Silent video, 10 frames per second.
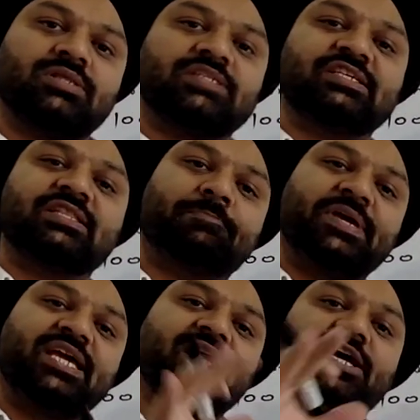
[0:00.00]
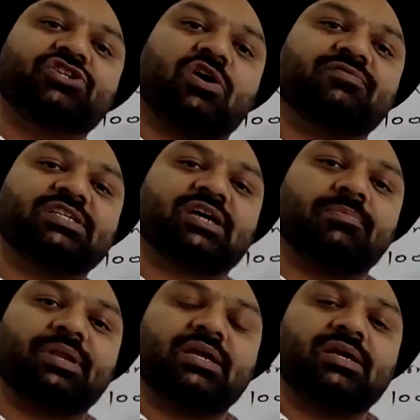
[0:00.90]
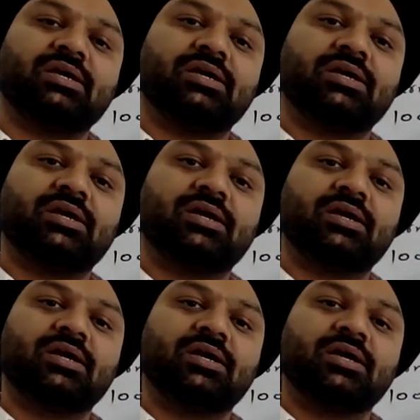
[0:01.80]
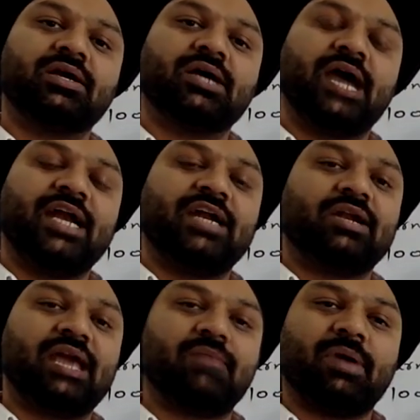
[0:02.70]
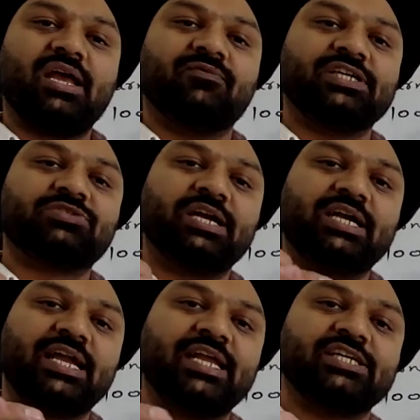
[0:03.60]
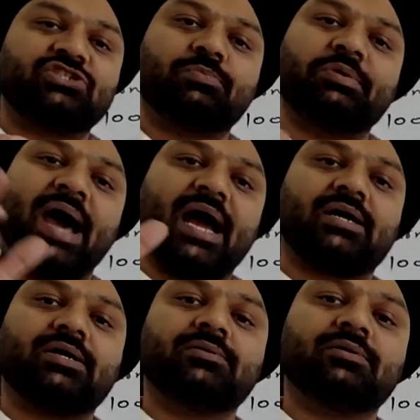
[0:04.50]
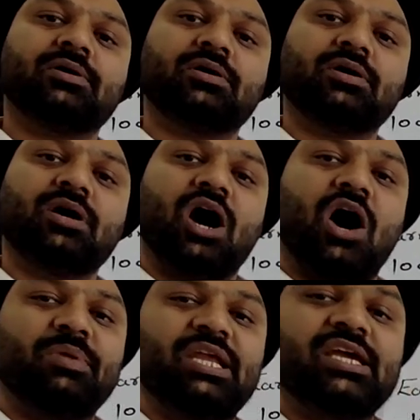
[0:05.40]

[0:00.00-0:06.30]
this is the PE ratio of this company. And it will take my investment 10 years to be back. How many